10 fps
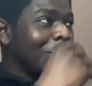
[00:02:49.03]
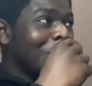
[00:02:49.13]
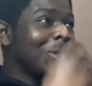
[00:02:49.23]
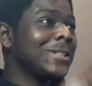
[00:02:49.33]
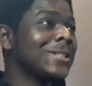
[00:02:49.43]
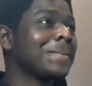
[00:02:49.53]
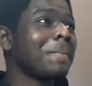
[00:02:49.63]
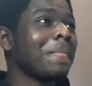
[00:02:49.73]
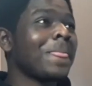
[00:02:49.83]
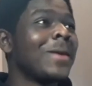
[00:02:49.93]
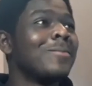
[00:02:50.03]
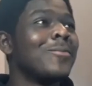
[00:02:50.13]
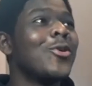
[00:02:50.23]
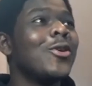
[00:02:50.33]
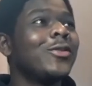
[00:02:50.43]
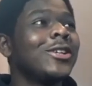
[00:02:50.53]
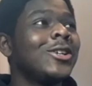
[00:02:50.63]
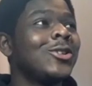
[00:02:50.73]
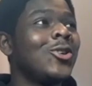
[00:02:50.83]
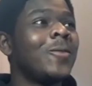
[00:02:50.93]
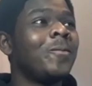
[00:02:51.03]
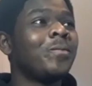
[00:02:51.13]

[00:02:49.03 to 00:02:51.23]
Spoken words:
Because more often than not,